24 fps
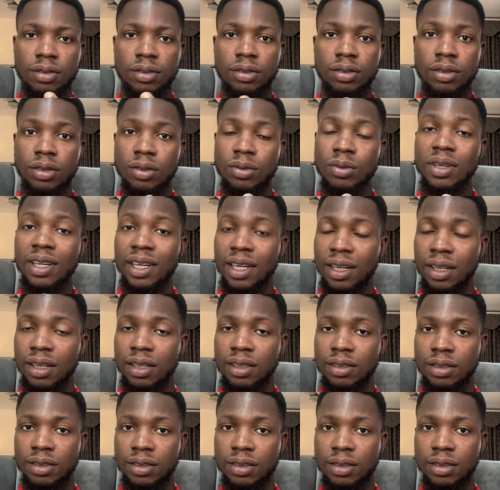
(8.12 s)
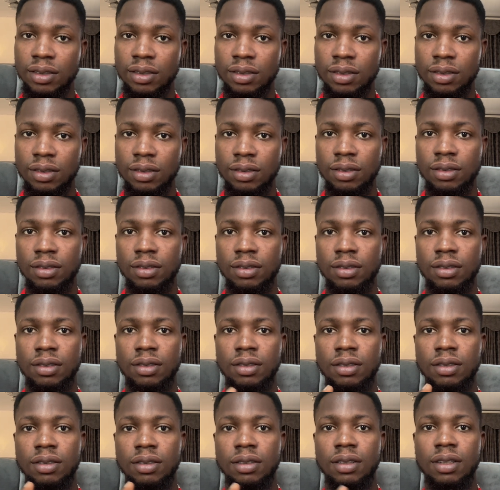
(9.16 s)
to do healings,
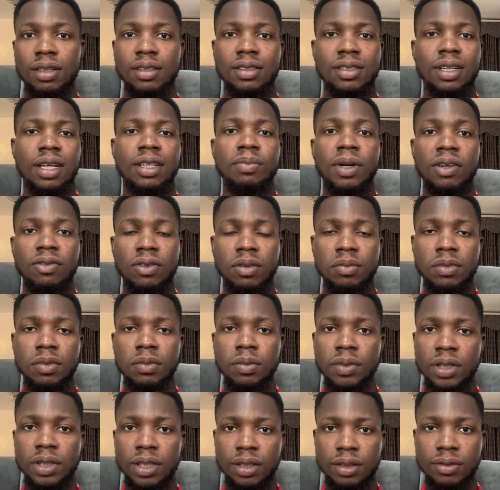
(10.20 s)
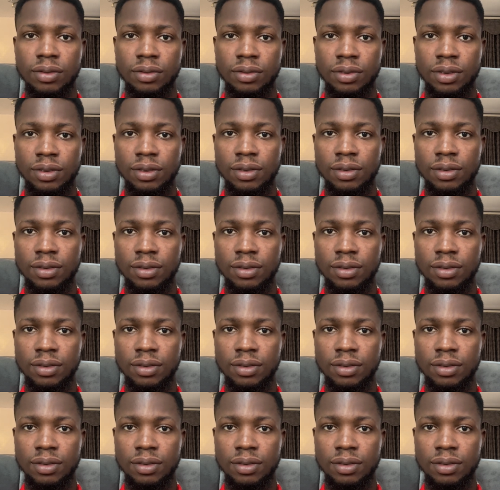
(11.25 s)
and start performing miracles.